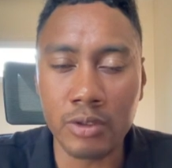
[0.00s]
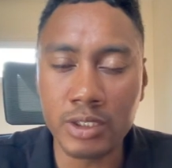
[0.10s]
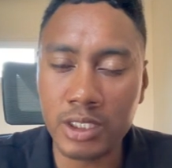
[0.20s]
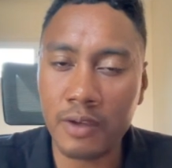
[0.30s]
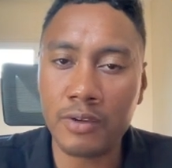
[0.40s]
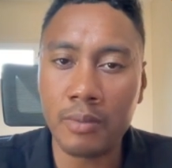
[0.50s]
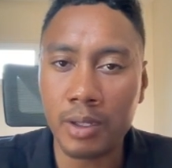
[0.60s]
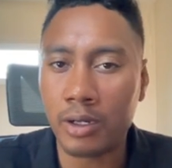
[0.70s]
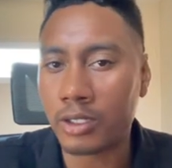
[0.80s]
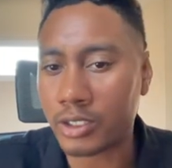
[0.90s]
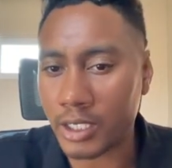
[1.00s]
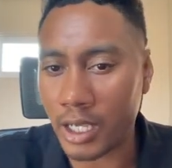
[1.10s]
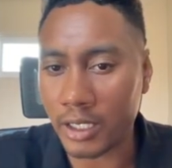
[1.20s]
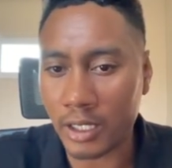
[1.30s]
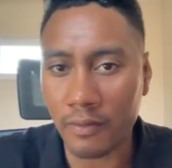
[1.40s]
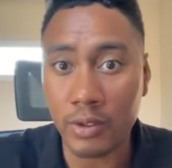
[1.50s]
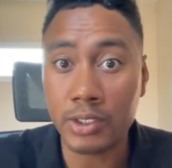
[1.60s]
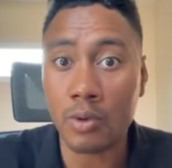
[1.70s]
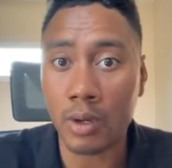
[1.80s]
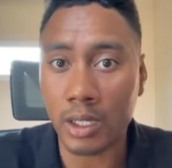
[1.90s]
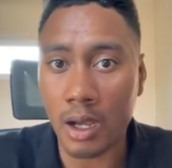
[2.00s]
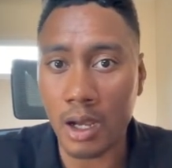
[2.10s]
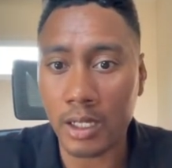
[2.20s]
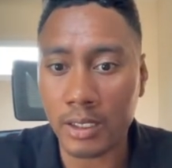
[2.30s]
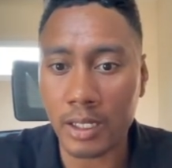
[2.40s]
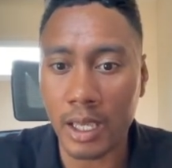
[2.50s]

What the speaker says: will just give you a better understanding of what's going on,